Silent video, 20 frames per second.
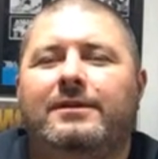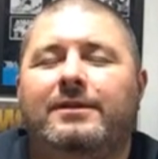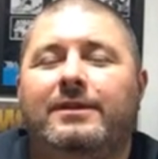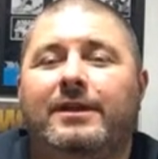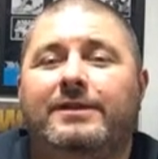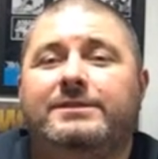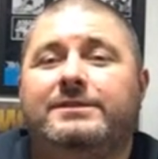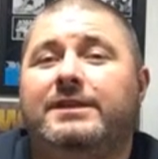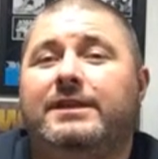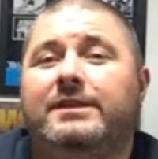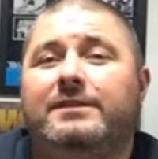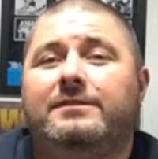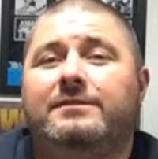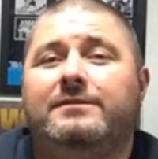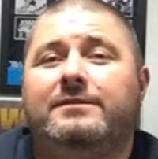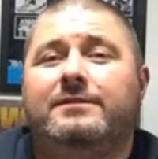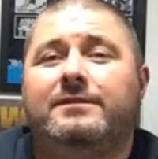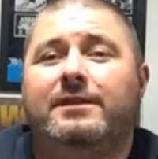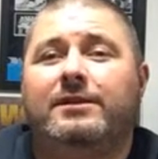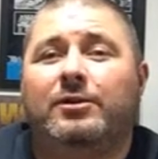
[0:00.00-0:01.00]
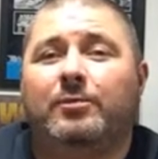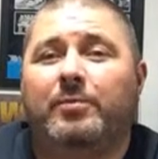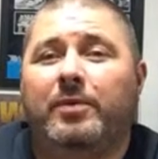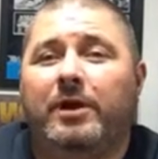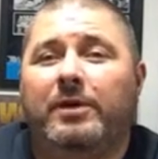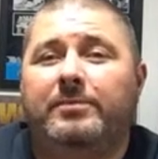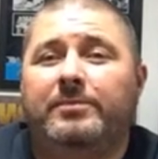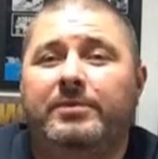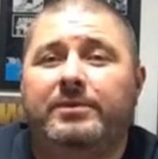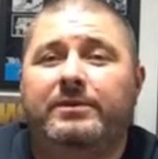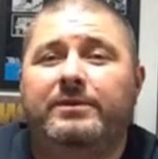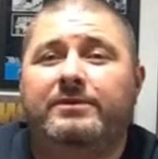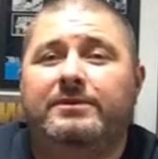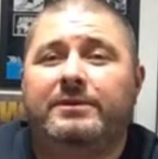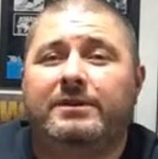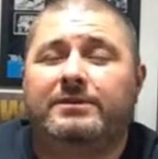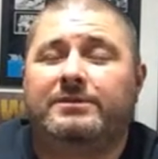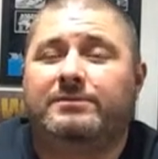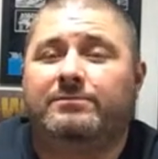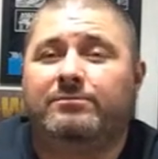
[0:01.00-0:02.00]
That's it. Get your pump,
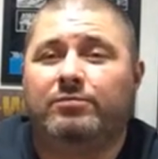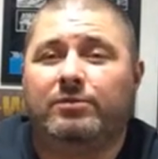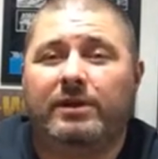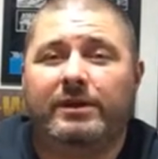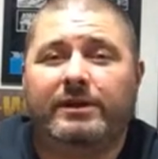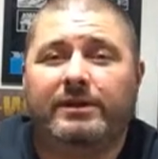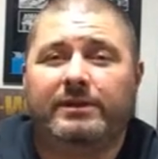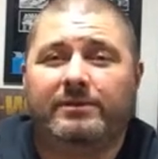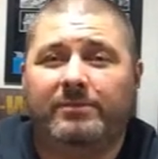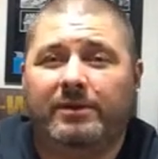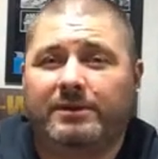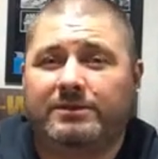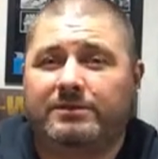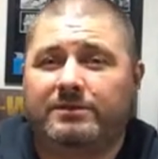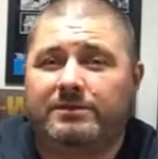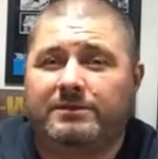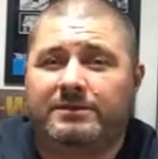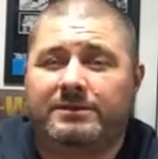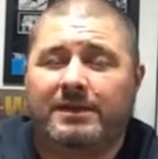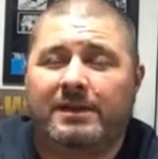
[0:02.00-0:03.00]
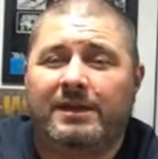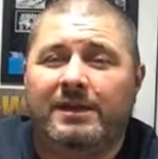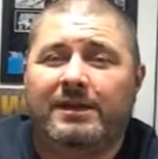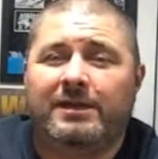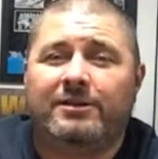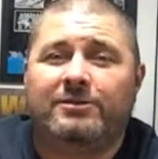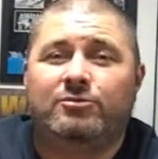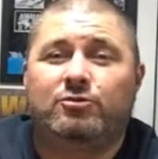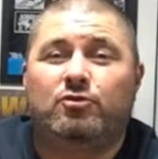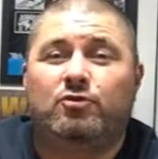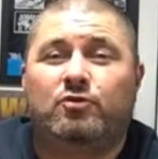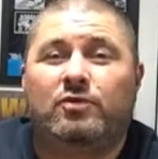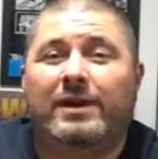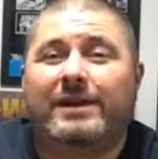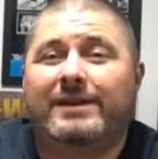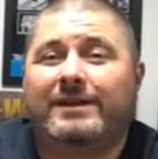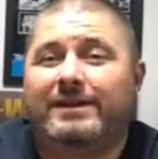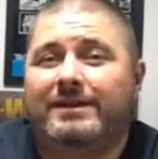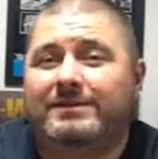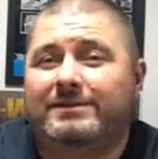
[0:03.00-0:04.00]
get some blood in the muscles, try
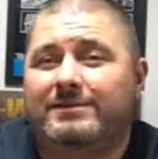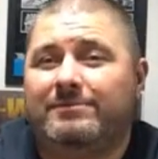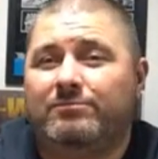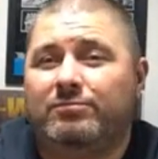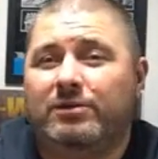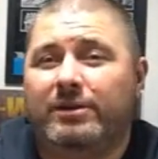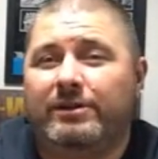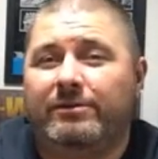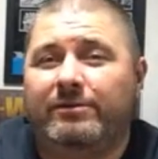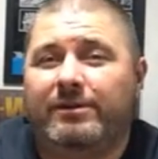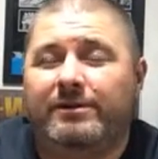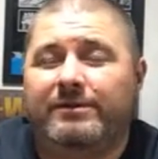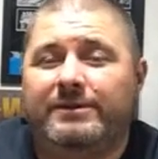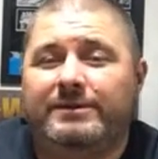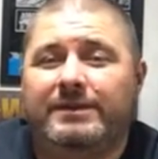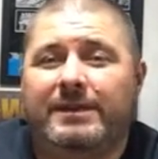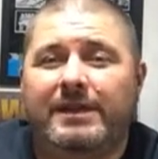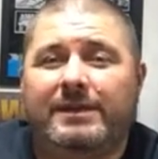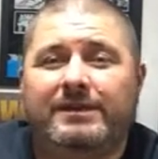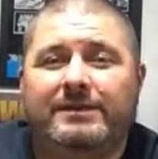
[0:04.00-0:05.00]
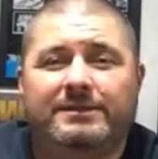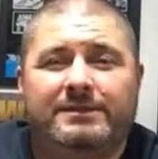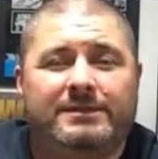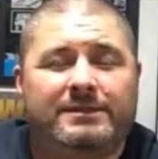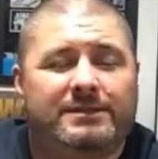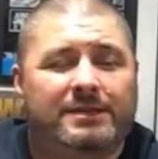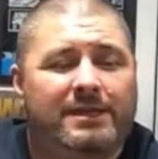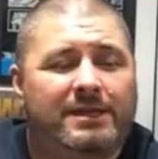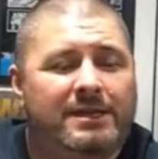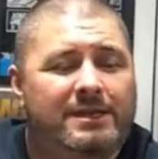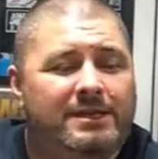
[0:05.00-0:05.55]
to get some blood around the tendons,